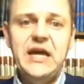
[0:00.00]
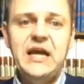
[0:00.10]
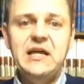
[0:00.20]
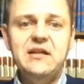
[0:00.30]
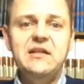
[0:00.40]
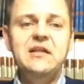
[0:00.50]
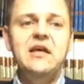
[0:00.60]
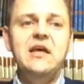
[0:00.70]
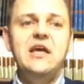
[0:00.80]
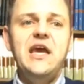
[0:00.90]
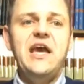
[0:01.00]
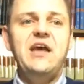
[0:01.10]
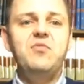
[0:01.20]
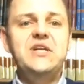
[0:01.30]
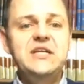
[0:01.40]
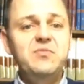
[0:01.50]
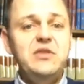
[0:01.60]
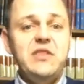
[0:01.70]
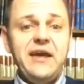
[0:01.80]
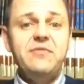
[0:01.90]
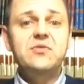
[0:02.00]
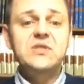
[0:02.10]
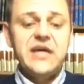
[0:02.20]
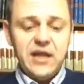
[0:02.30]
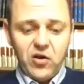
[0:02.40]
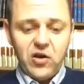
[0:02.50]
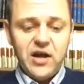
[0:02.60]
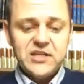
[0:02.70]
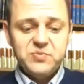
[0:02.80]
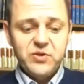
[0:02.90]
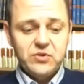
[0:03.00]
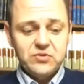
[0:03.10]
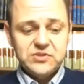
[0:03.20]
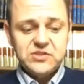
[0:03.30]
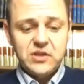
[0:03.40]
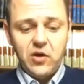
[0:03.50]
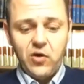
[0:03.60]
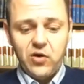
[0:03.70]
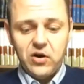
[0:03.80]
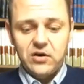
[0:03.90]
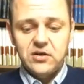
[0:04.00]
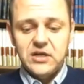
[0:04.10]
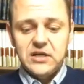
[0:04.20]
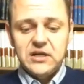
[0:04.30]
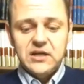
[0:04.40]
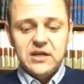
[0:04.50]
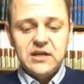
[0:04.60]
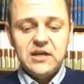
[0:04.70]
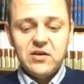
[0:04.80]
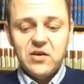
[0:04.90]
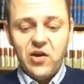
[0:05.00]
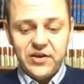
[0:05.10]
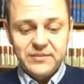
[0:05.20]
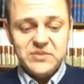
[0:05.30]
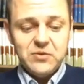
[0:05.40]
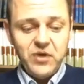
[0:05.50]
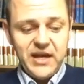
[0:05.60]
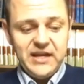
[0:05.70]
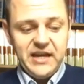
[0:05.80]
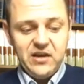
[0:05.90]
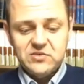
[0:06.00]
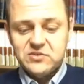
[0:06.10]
I, and we need to be thankful that our hospitals are are empty right now